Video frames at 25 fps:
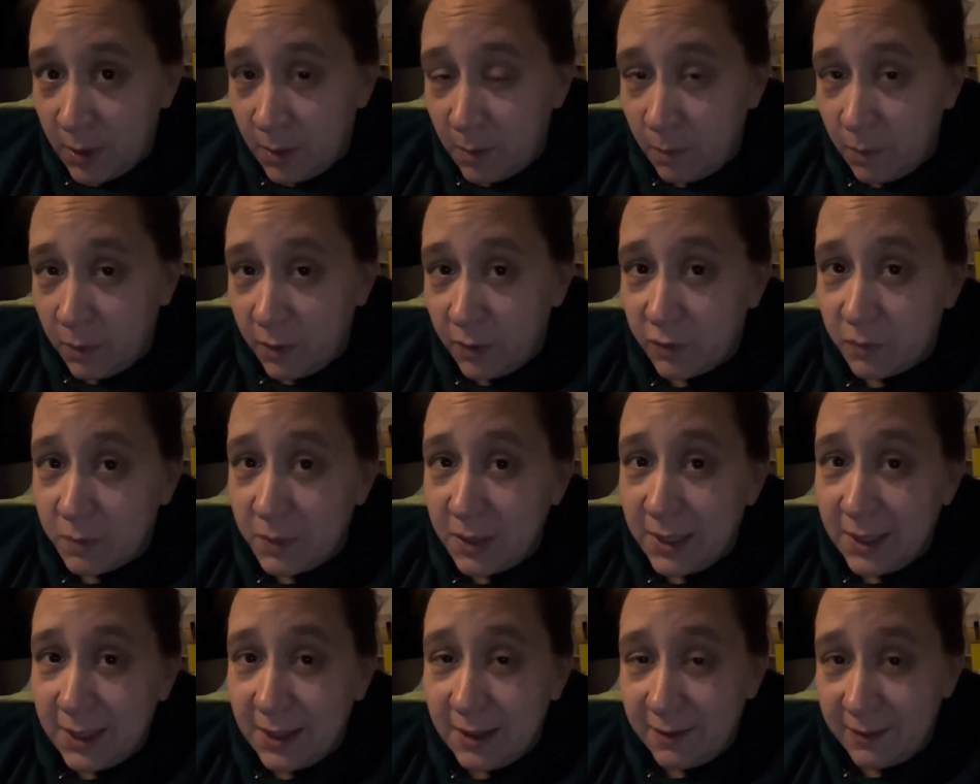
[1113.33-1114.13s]
because my
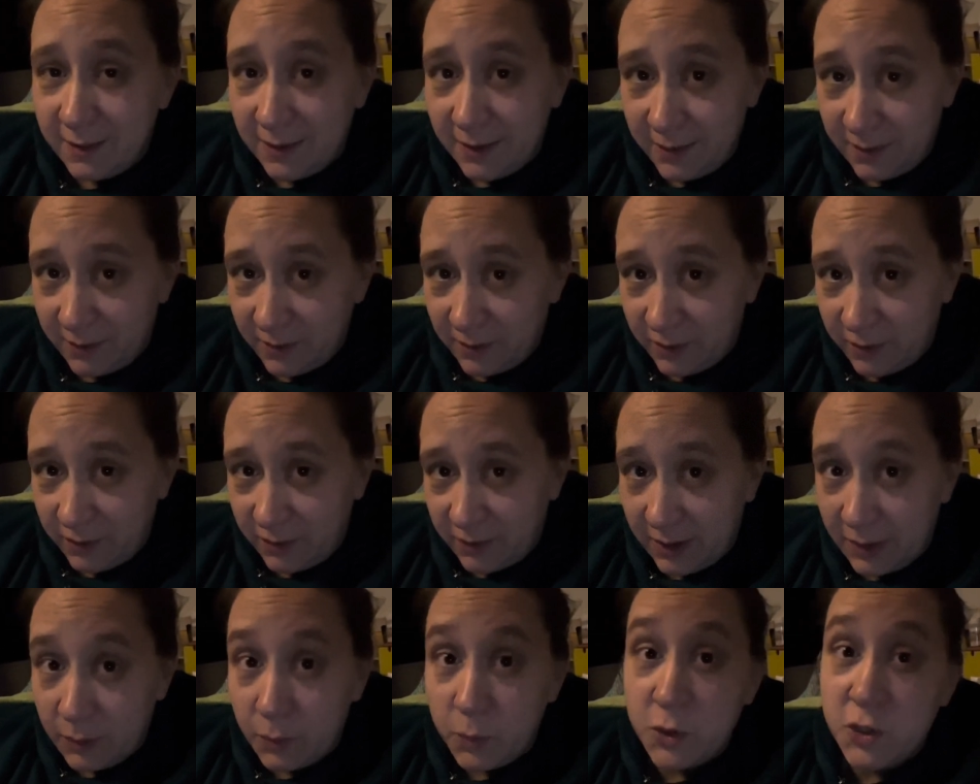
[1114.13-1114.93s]
little sister
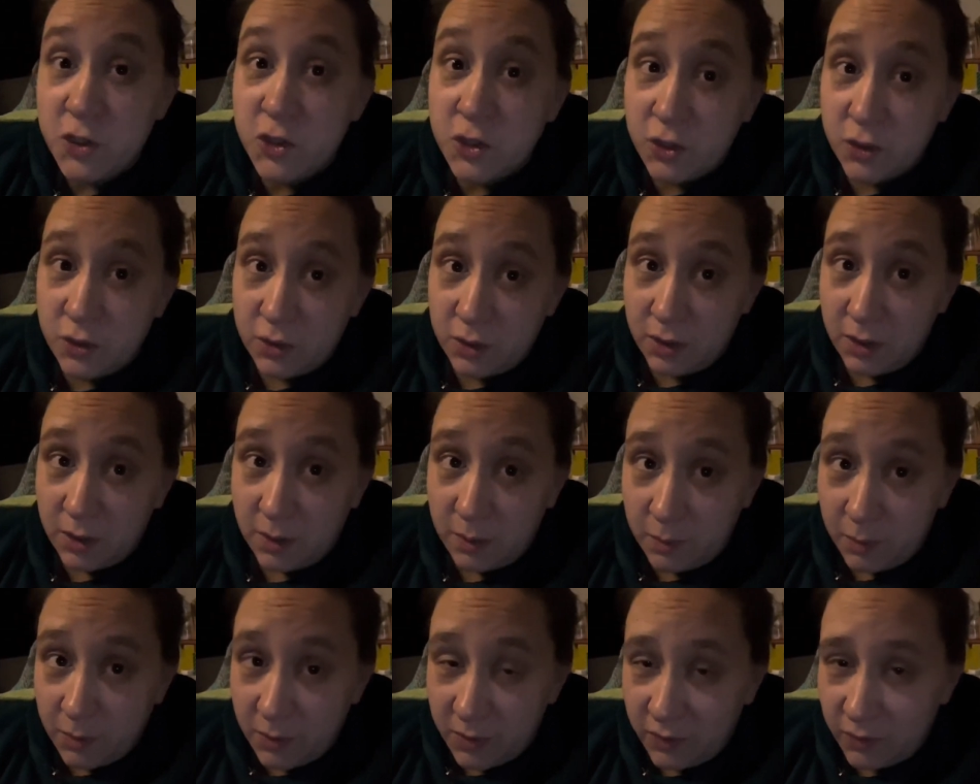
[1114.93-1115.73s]
said, which
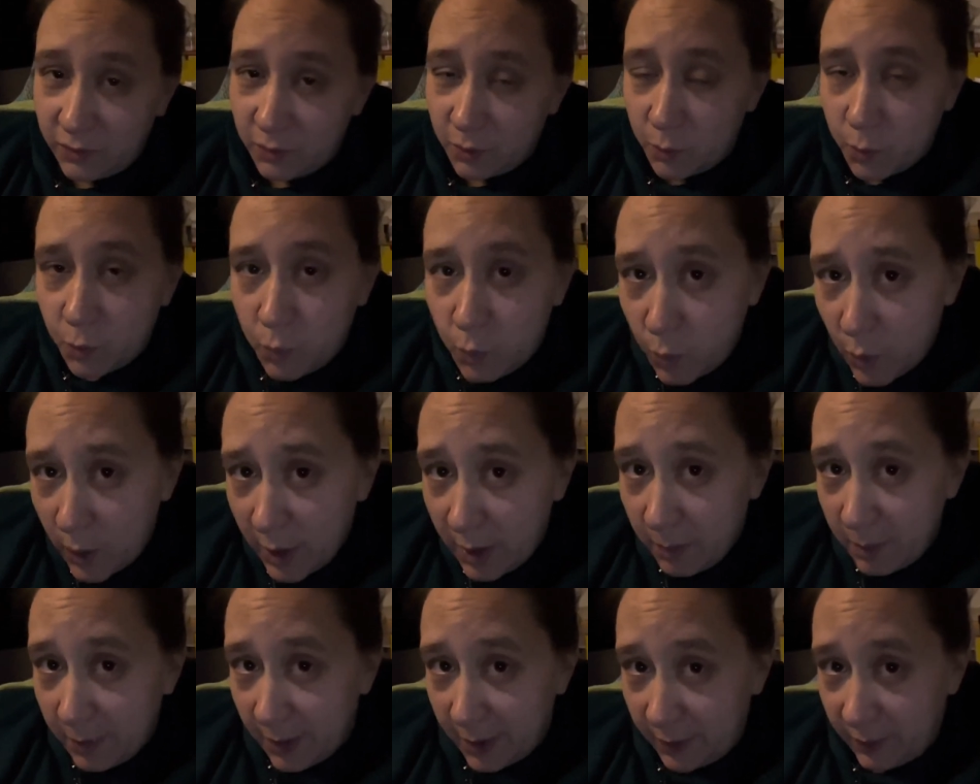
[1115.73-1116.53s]
is
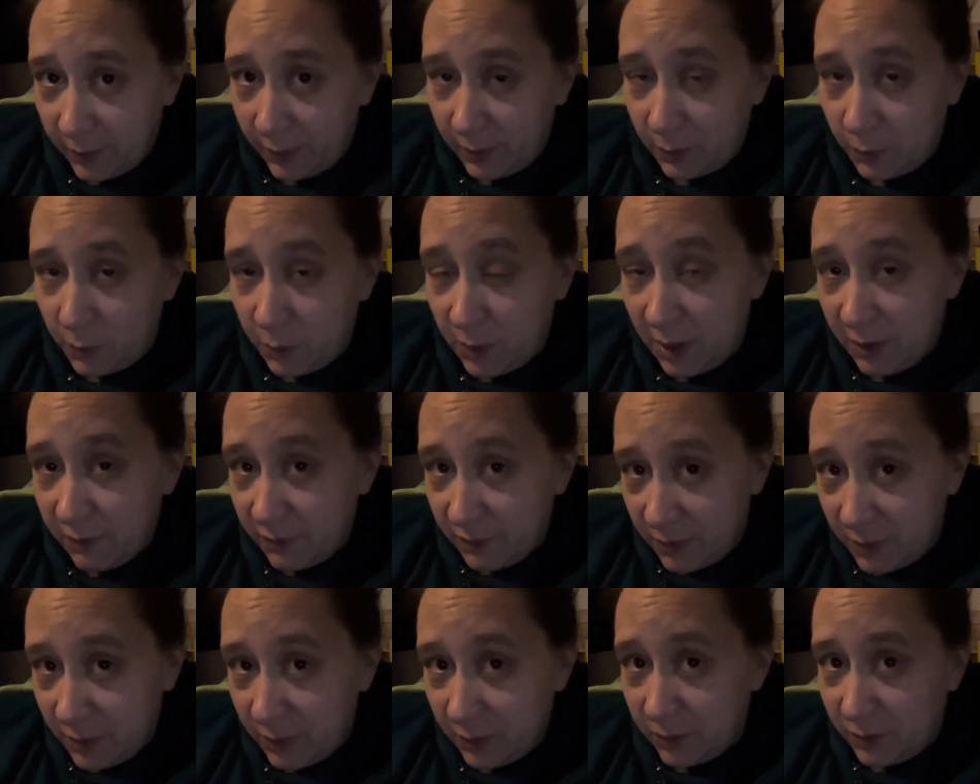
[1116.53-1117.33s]
way better, and we have
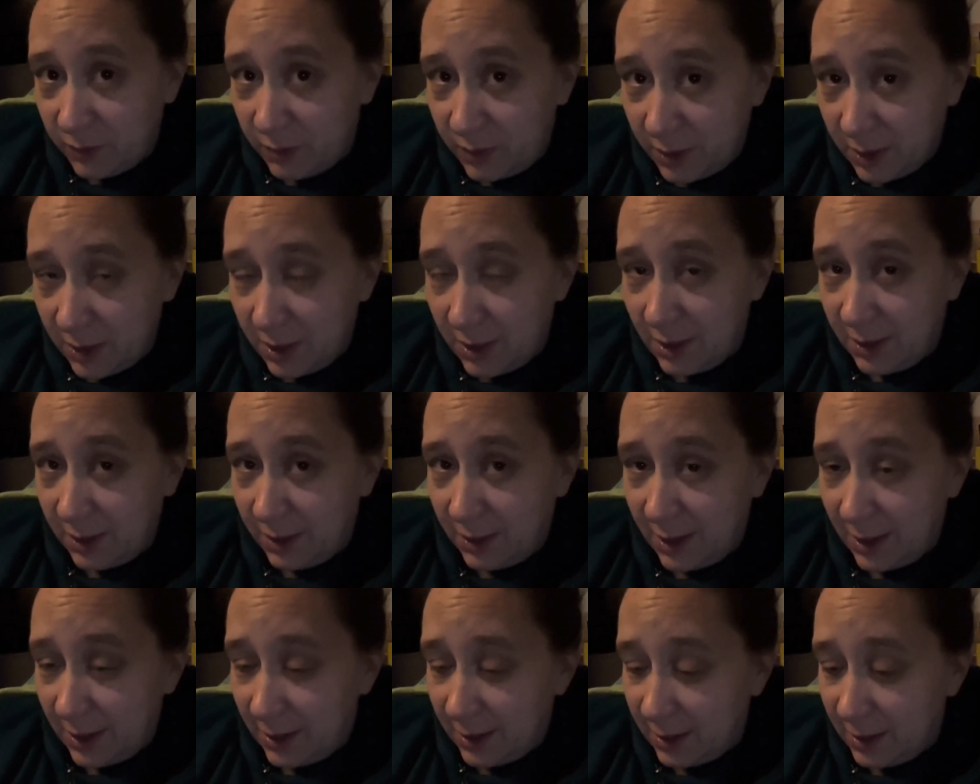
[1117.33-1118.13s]
a good thing
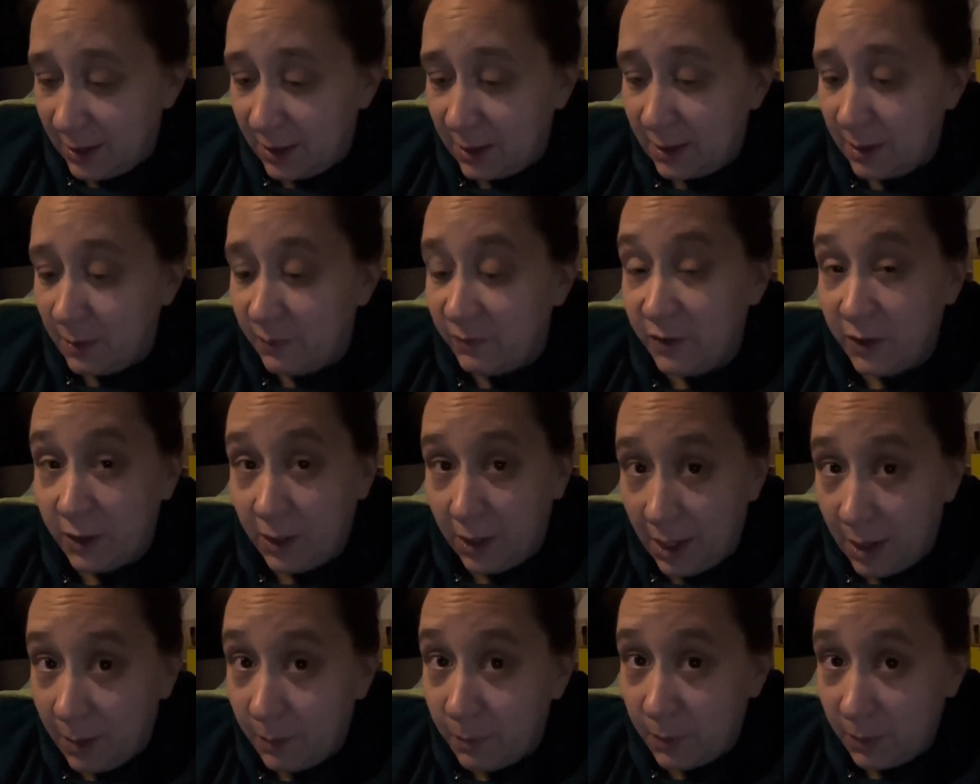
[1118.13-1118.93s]
again, and I'm very
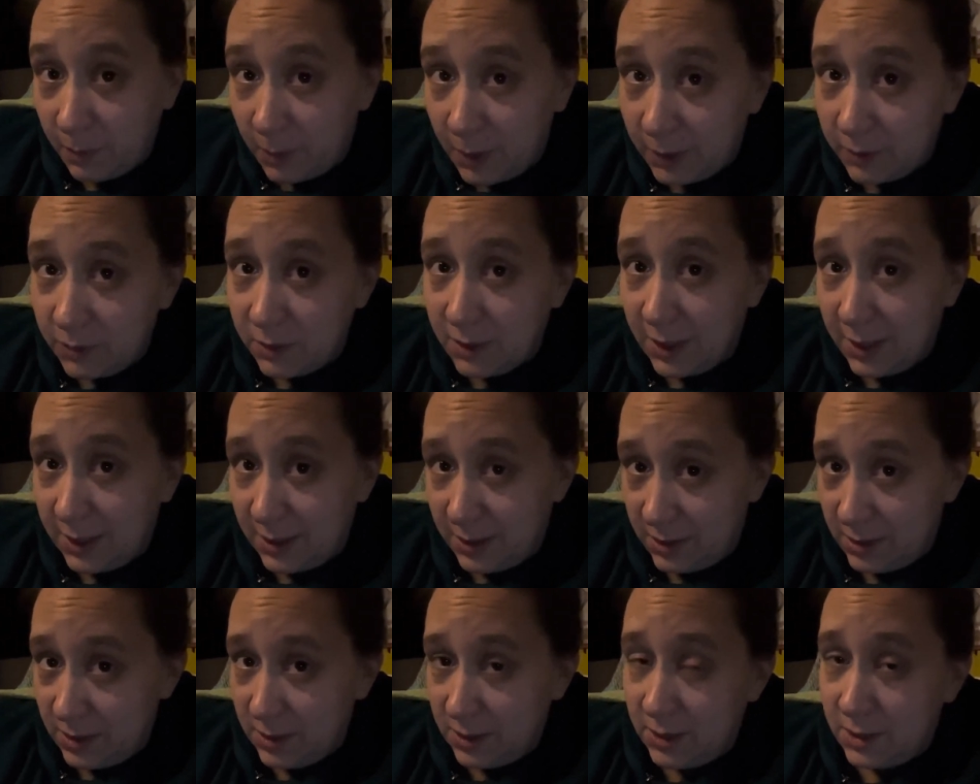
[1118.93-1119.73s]
happy about
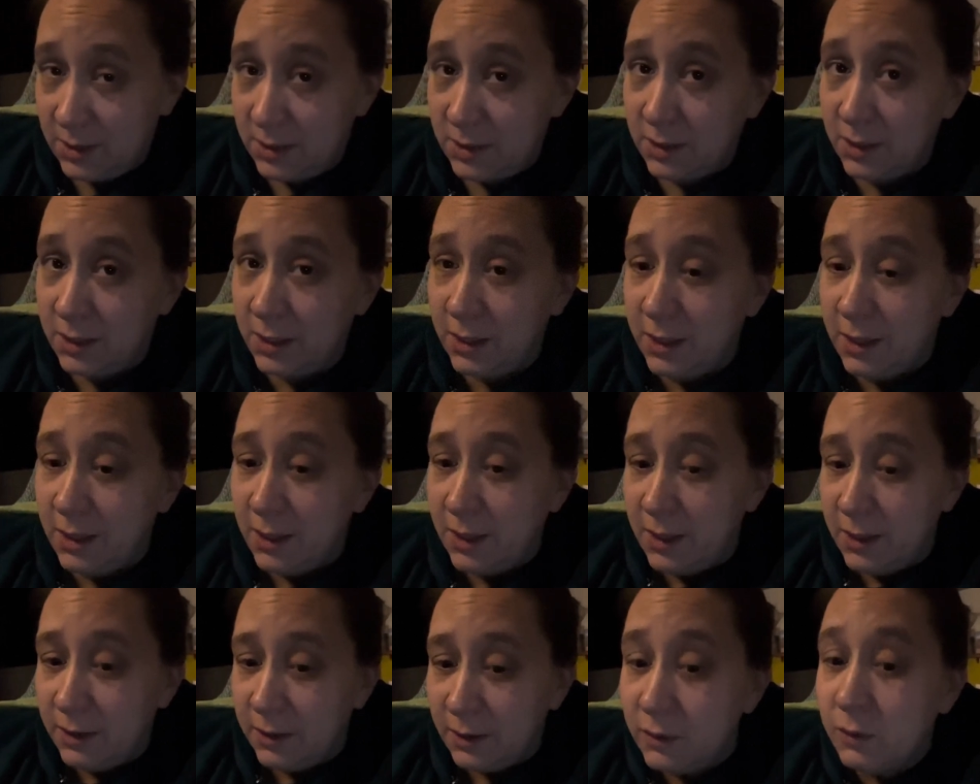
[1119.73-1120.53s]
that. And
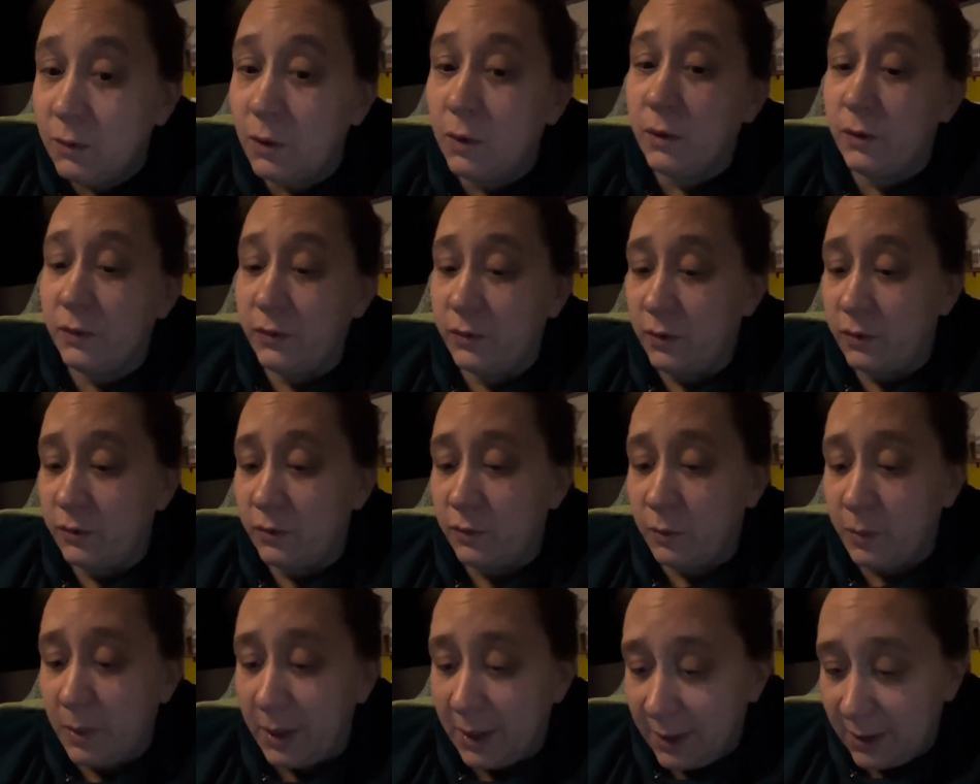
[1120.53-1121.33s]
the dog is
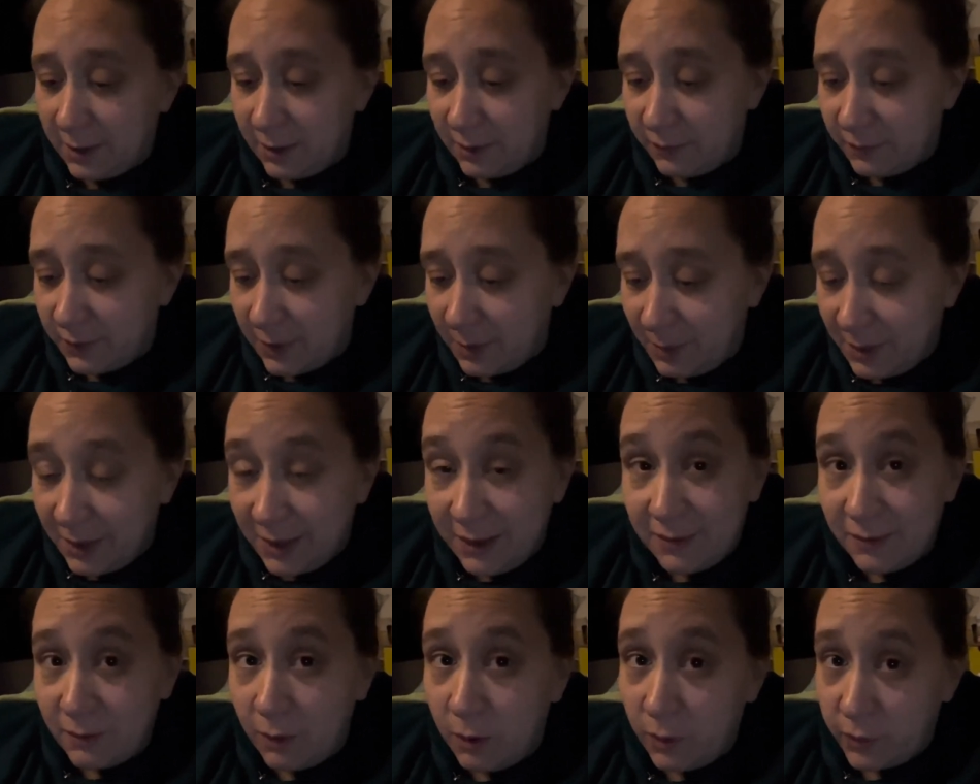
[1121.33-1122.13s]
also back in the family.
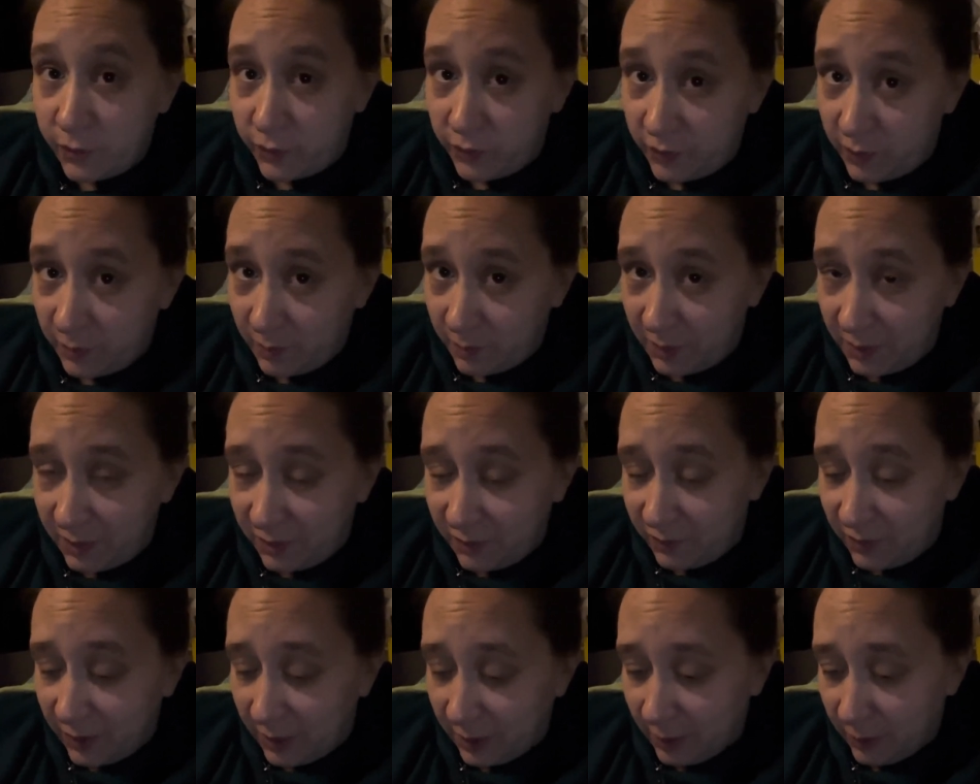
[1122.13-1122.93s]
It's awesome.
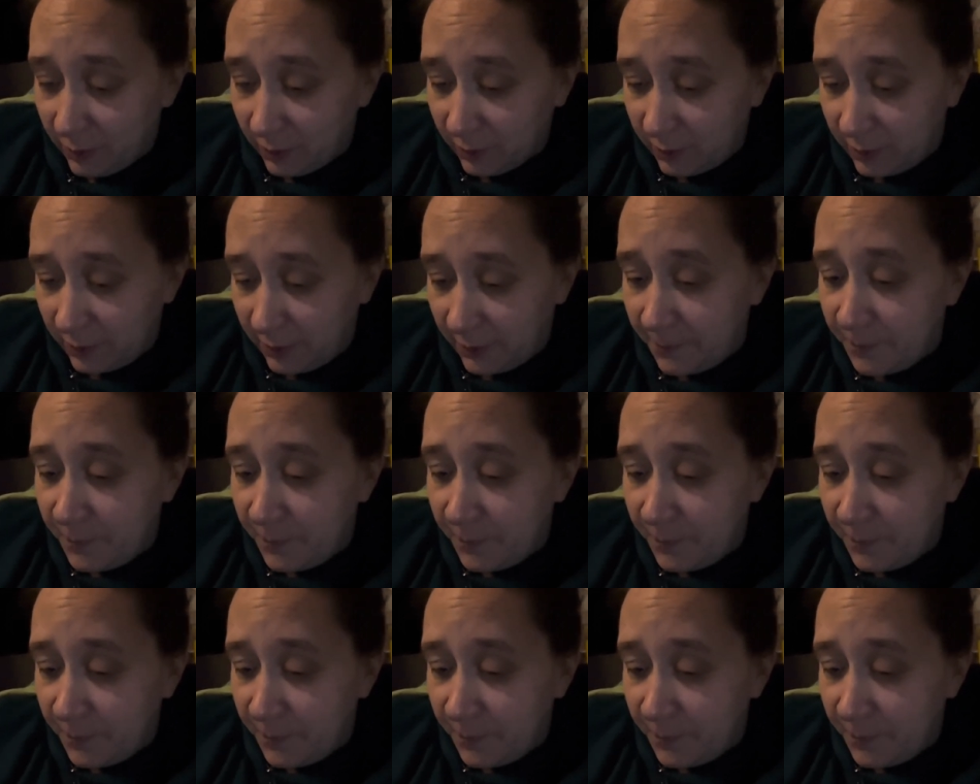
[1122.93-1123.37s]
It's very good.